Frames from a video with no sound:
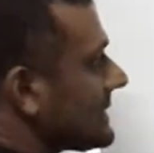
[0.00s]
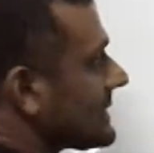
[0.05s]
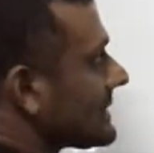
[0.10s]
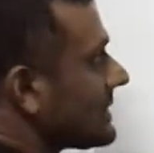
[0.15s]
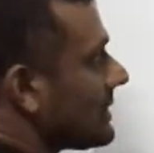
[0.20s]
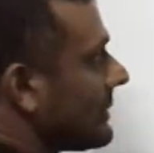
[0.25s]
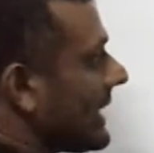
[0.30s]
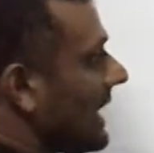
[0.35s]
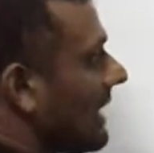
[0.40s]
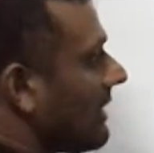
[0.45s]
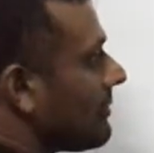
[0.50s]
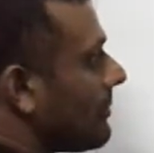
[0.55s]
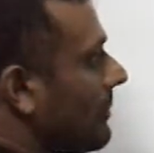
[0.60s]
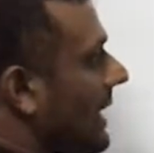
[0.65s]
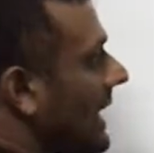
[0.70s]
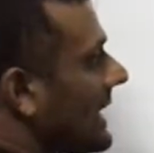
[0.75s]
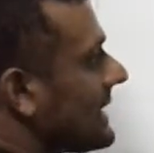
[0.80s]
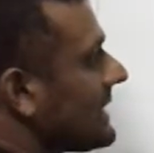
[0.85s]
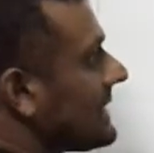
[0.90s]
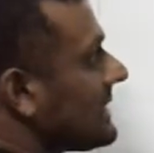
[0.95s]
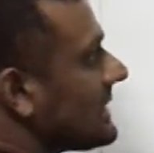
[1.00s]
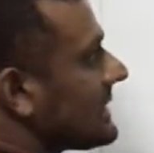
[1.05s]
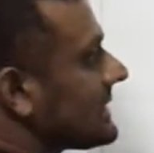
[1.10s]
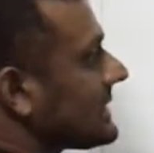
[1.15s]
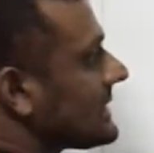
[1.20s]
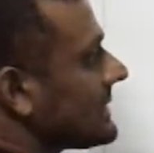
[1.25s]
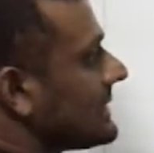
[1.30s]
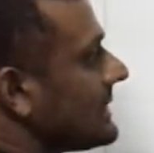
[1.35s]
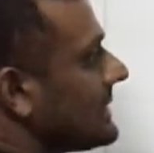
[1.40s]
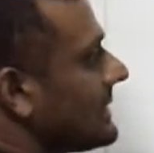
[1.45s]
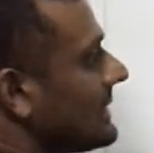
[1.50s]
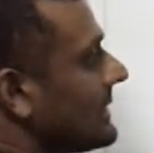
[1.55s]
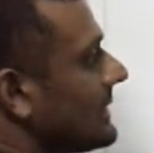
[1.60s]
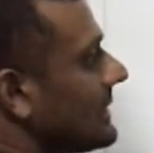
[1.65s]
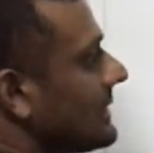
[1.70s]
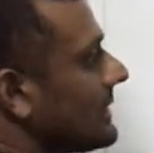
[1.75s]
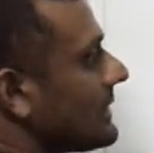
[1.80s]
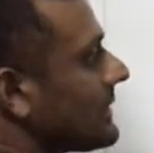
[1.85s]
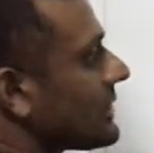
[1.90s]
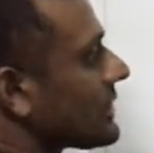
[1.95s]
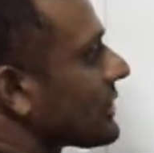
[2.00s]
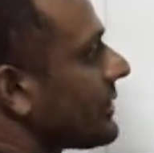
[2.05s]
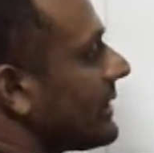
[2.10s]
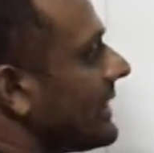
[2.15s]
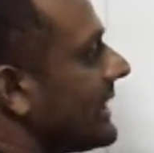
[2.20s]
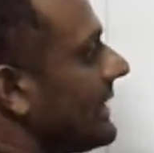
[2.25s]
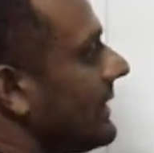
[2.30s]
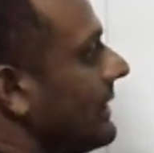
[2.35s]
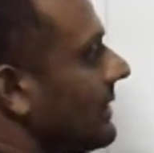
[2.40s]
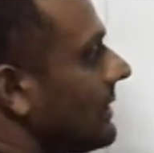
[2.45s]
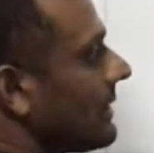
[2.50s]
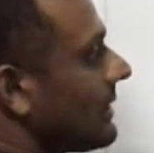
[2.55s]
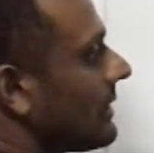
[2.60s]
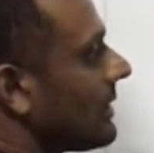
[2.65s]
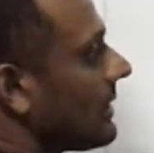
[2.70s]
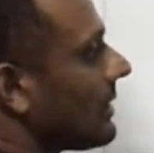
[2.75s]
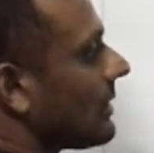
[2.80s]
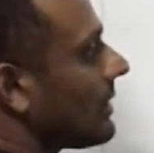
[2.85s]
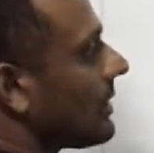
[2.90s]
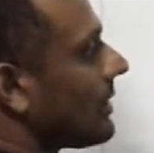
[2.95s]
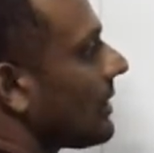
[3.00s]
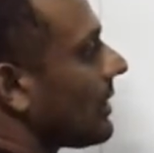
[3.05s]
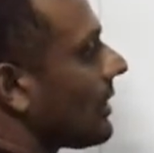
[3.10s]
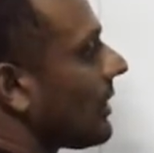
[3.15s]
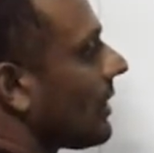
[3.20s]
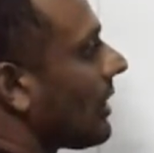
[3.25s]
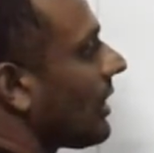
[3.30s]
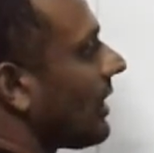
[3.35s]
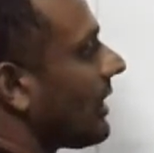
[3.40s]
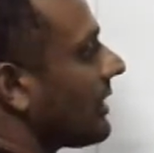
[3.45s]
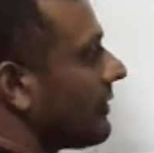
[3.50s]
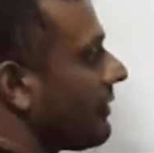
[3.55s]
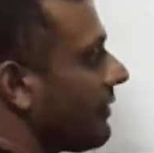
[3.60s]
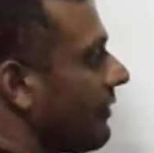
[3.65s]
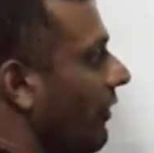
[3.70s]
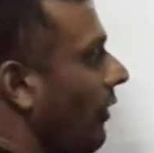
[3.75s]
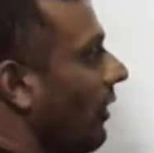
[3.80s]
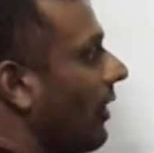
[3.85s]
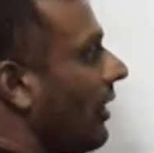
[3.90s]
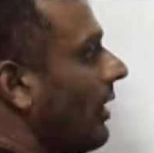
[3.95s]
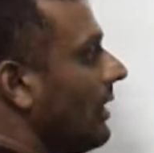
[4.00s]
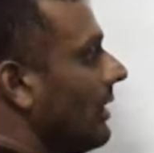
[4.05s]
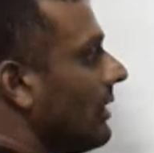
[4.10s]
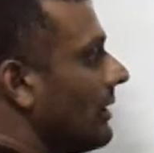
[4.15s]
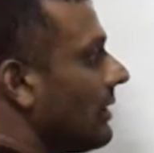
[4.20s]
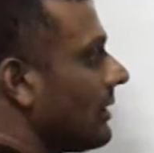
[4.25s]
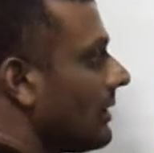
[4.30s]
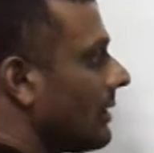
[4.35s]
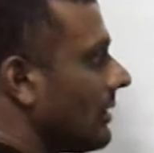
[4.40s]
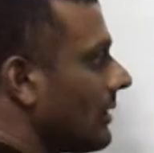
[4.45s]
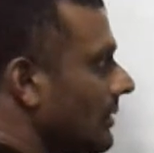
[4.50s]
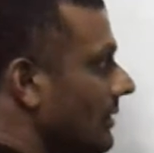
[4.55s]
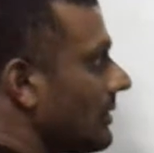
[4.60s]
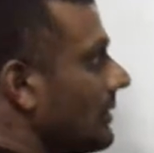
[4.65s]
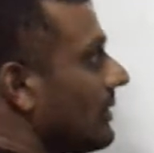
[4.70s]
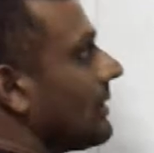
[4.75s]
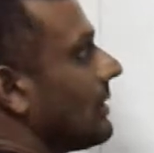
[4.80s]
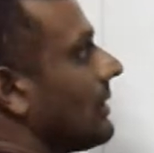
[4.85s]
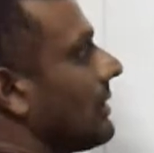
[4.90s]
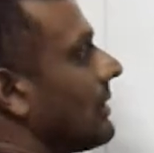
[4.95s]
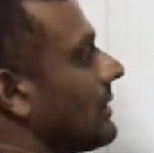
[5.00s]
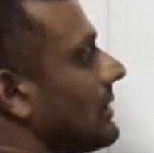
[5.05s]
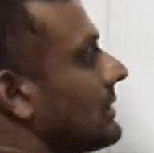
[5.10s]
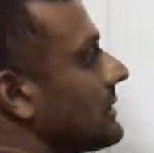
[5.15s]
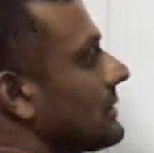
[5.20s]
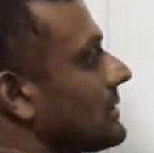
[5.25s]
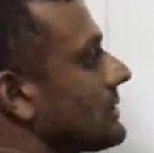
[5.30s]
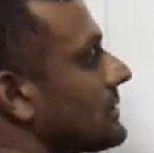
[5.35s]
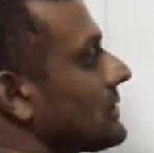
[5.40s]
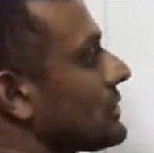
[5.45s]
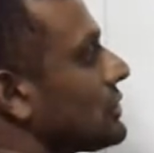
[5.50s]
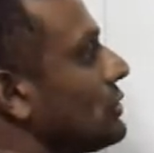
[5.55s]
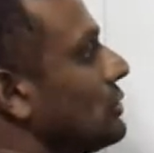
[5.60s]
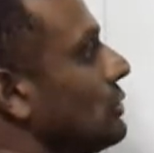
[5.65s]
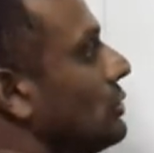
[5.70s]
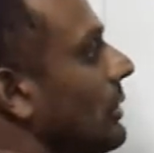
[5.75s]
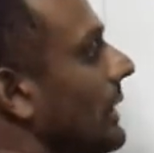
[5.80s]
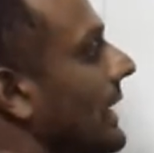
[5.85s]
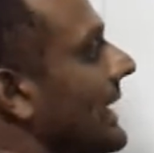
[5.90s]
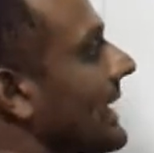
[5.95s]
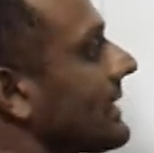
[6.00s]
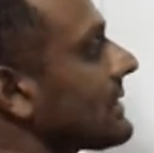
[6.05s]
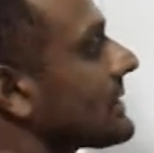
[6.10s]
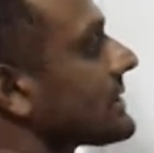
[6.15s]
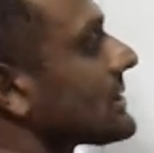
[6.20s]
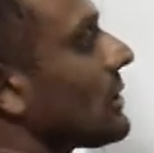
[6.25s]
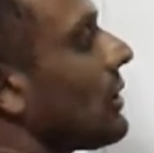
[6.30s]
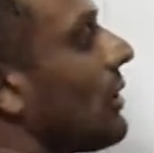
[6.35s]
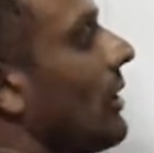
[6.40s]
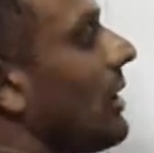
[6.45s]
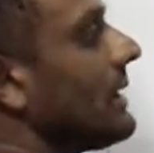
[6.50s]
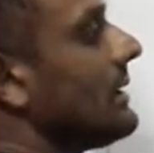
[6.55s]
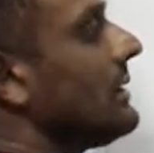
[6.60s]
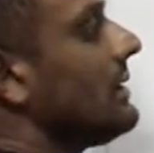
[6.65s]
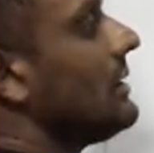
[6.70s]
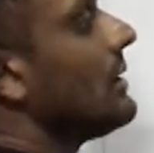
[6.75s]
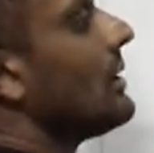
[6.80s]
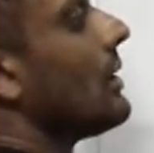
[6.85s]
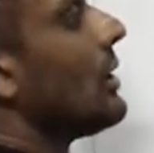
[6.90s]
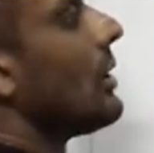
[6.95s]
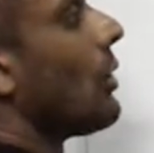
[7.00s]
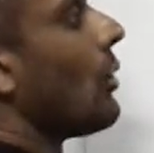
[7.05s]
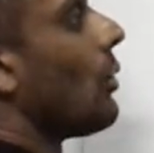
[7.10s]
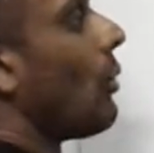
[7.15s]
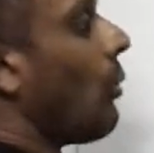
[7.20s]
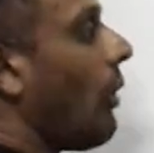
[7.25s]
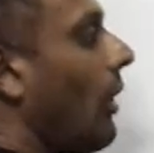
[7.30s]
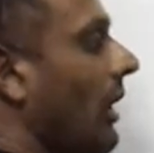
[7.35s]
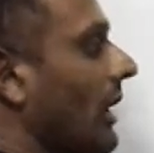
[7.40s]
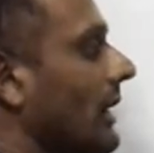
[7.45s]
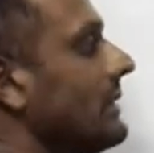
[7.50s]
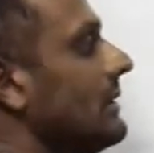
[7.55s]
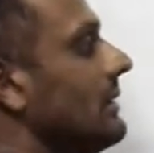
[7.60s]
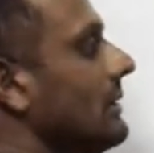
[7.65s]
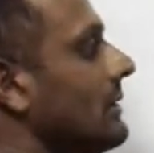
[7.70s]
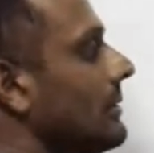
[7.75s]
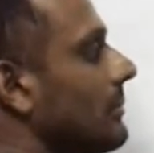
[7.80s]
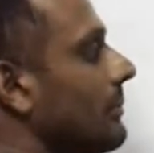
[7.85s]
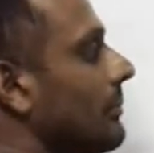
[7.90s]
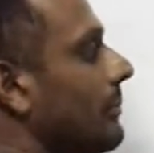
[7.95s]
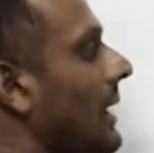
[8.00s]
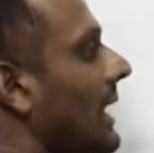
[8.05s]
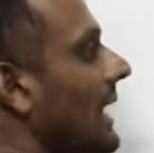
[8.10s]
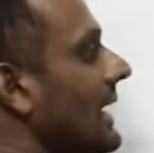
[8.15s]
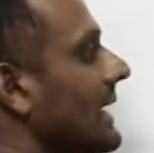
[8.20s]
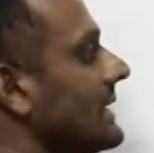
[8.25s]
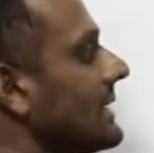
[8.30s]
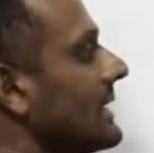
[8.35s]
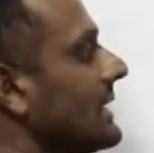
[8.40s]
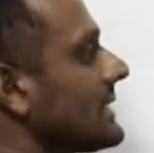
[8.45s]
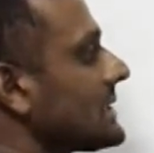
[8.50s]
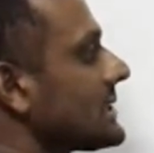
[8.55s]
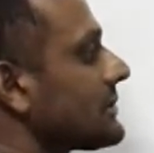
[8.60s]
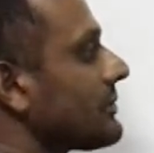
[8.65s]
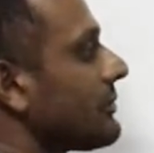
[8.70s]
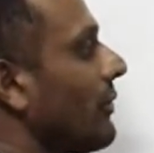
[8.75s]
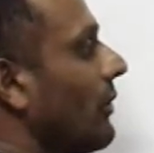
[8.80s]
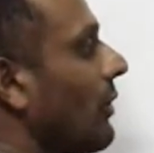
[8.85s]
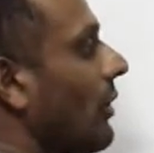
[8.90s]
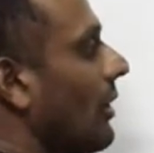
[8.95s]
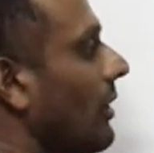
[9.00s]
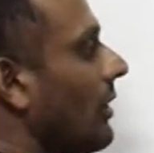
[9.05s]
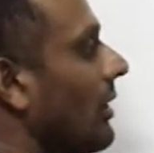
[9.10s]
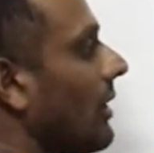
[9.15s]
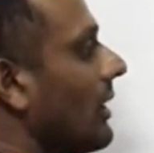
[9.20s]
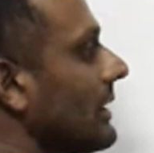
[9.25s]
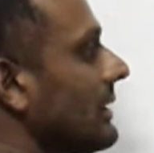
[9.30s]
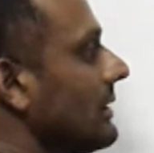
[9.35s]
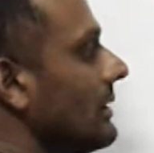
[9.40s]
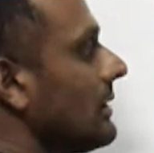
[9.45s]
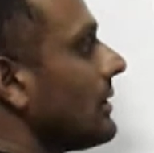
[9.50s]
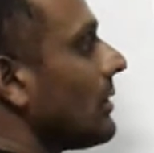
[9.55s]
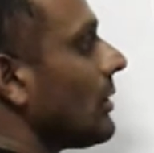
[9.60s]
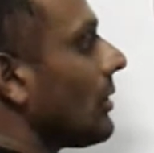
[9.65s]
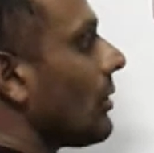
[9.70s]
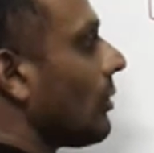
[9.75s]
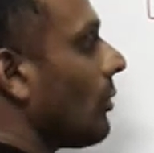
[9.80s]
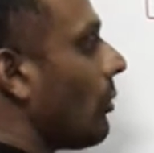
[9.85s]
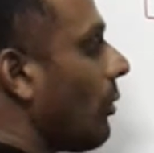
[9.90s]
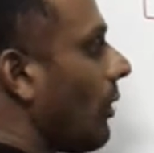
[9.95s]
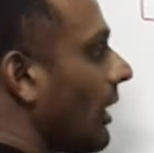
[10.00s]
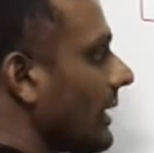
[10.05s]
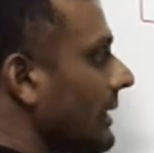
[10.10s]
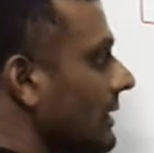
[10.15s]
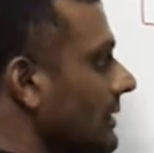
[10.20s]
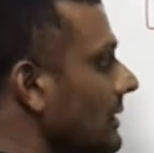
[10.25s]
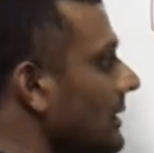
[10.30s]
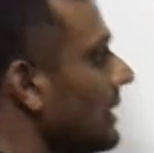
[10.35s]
this. So we have minus 3 on 4, 2x on 1, minus 4 on 1.